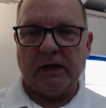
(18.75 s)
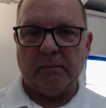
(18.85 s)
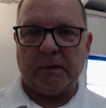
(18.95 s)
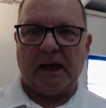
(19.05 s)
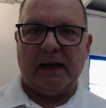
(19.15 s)

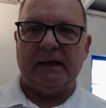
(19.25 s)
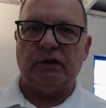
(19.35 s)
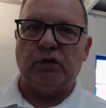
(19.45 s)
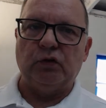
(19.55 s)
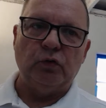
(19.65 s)
apply
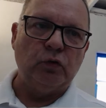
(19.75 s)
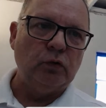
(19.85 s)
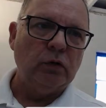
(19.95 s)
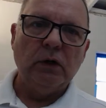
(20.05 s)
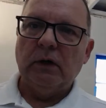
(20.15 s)
it to,